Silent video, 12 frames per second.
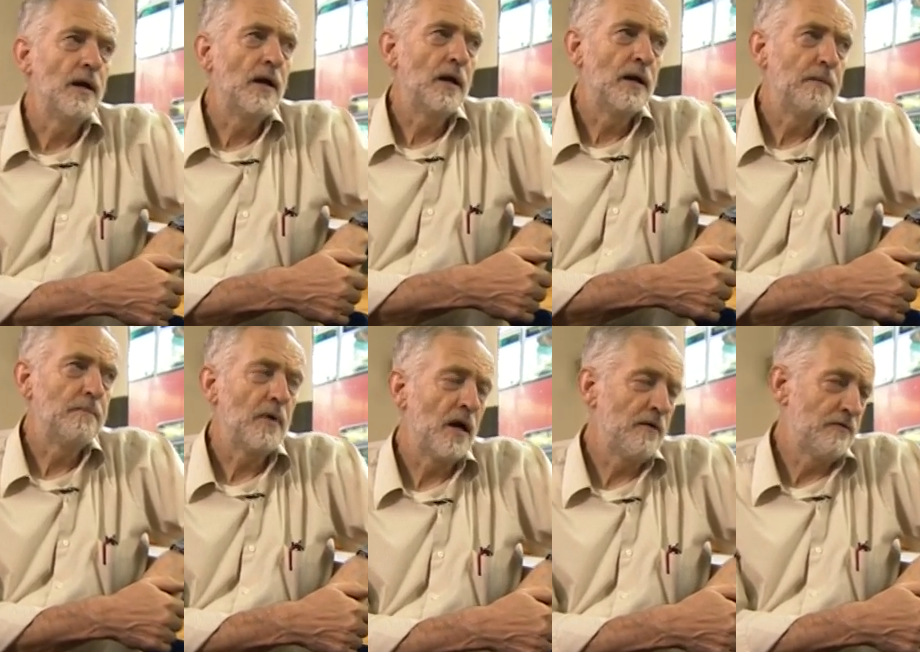
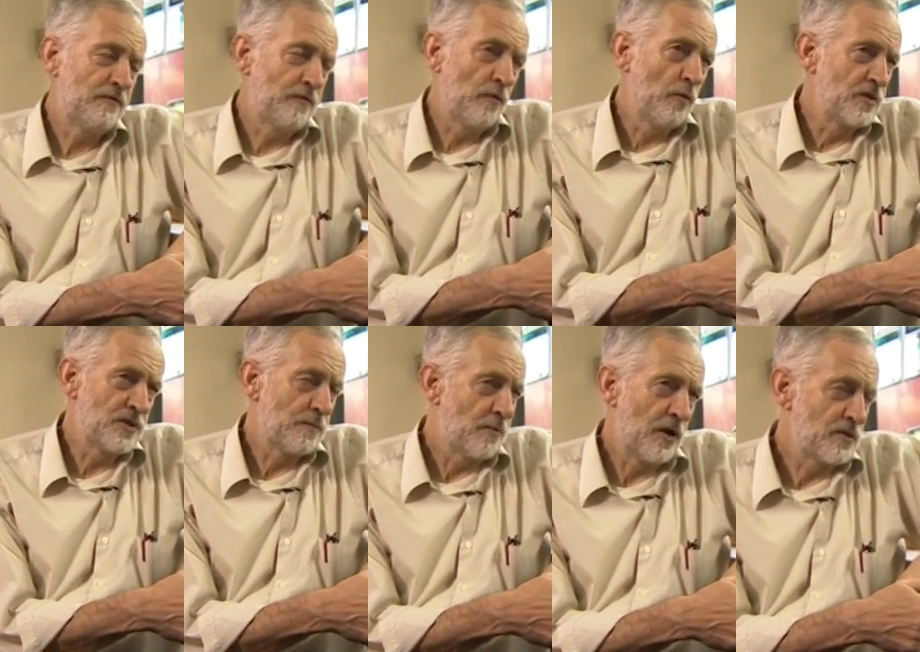I've always
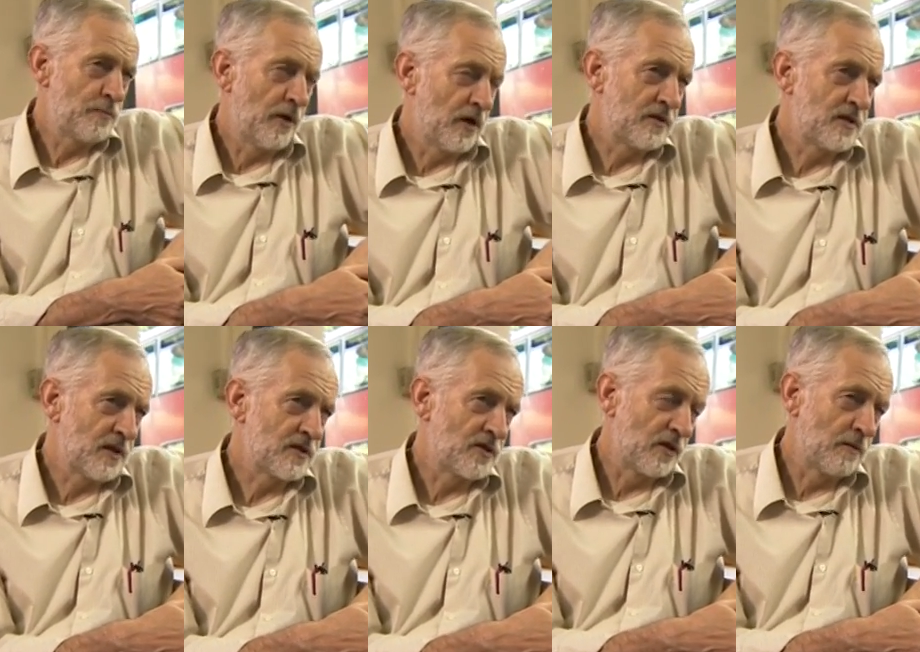approached
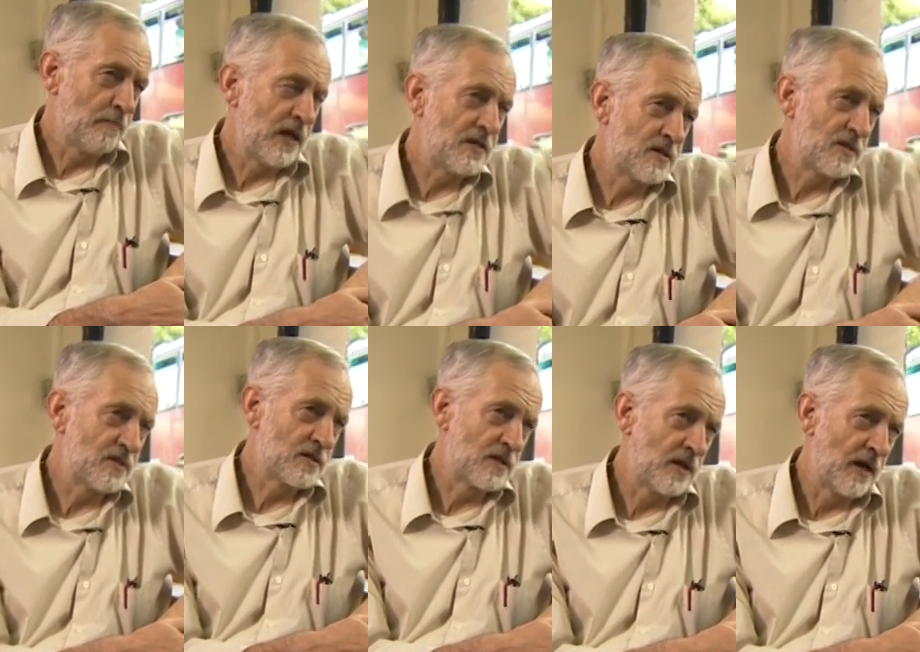politics on the
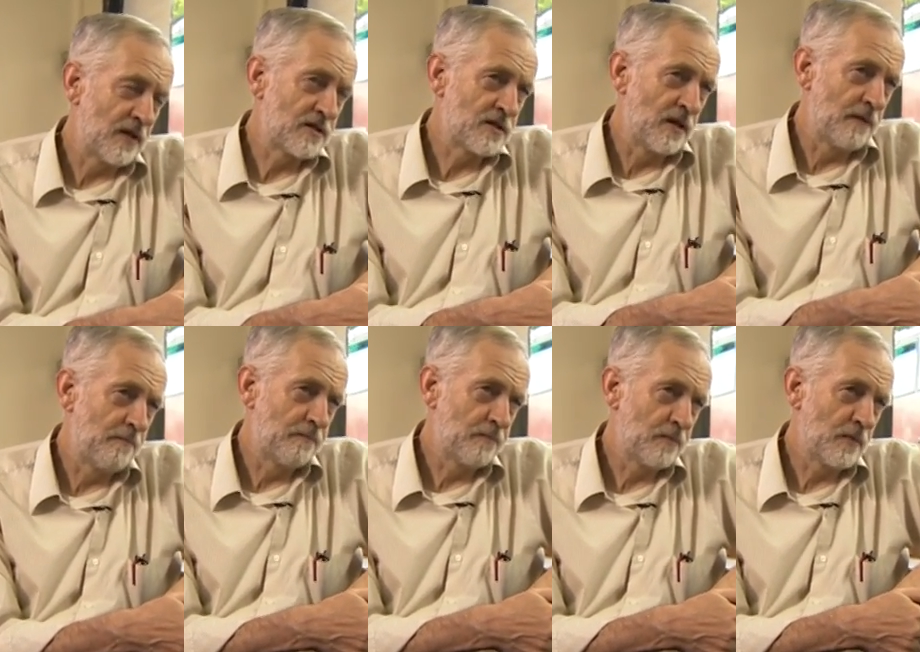basis that
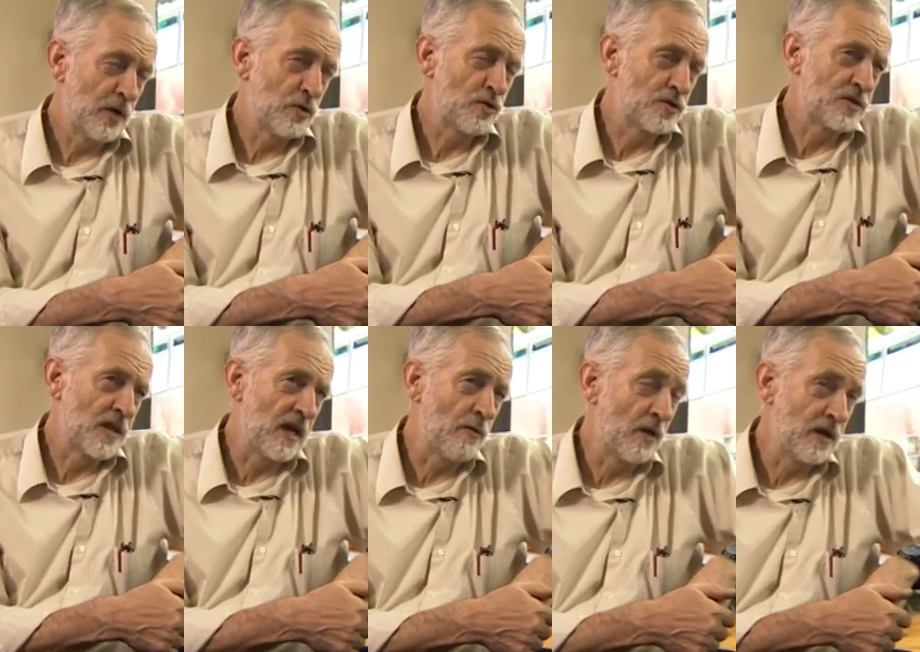you should
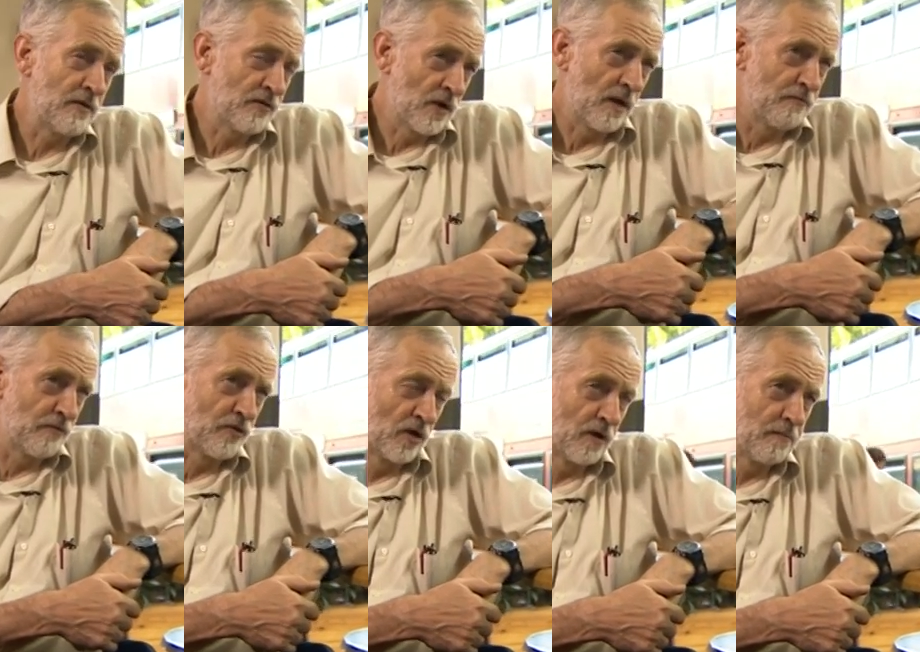stay where you've come
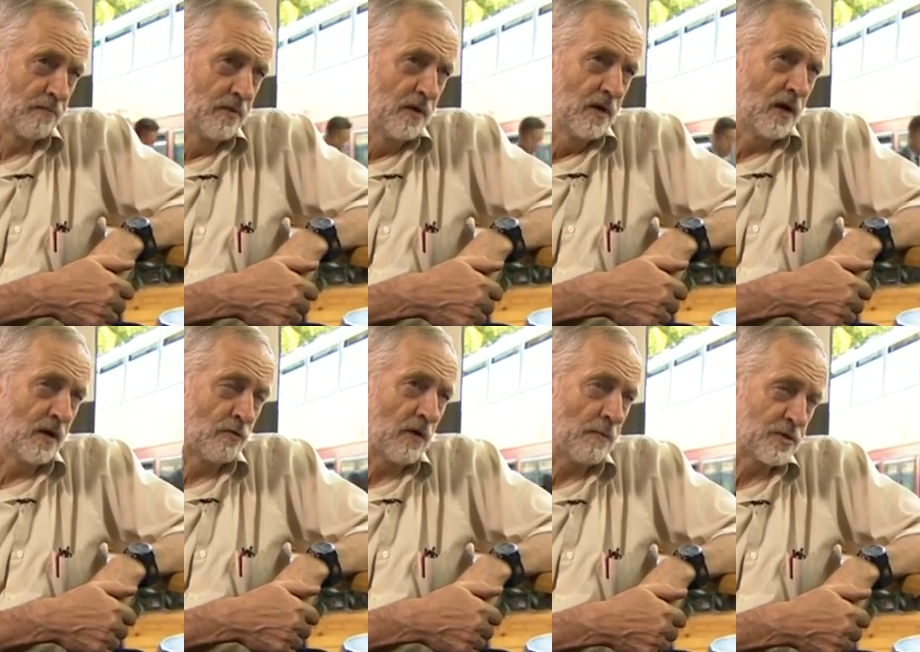from
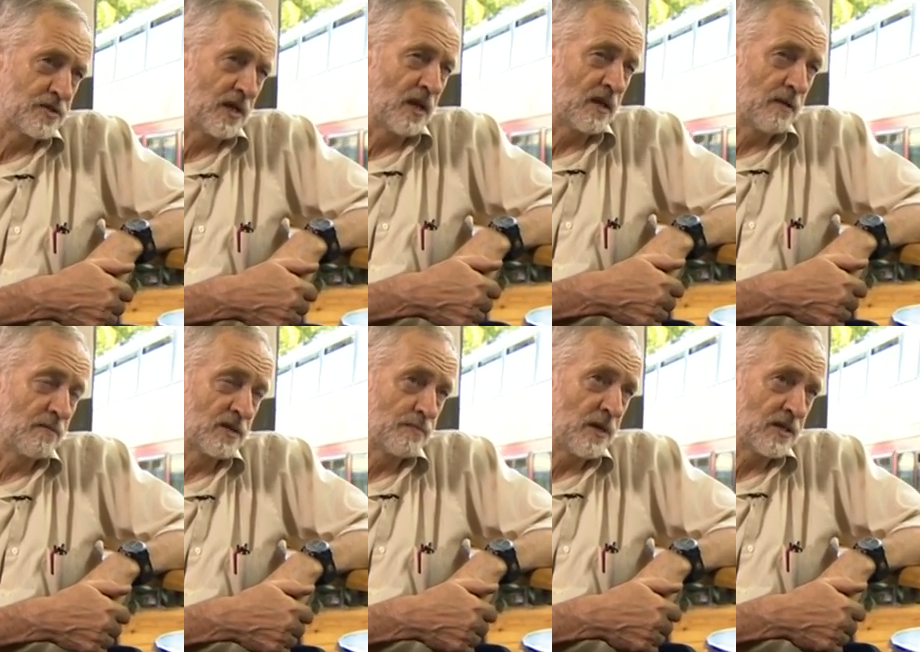and represent them
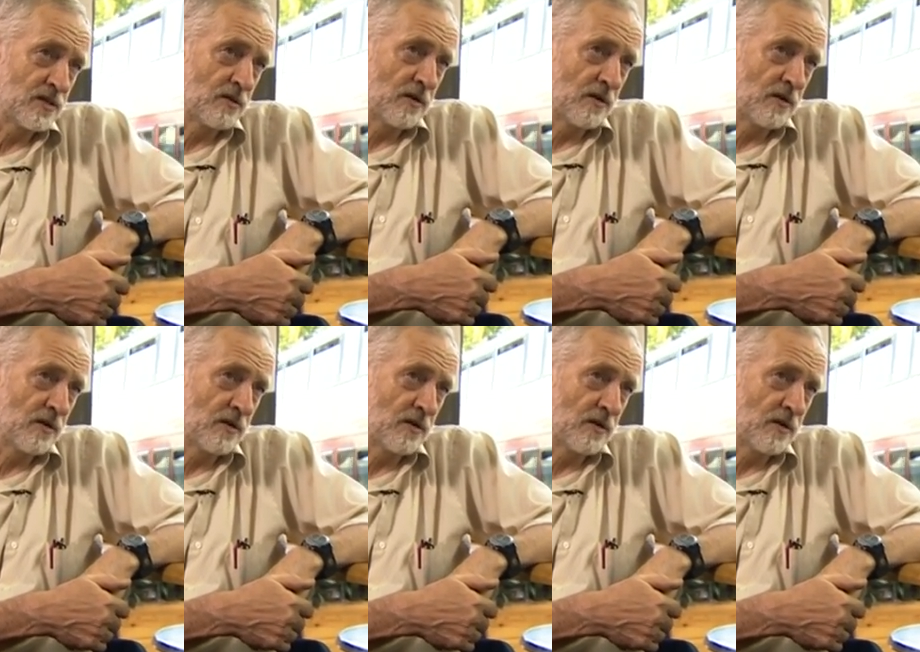as best you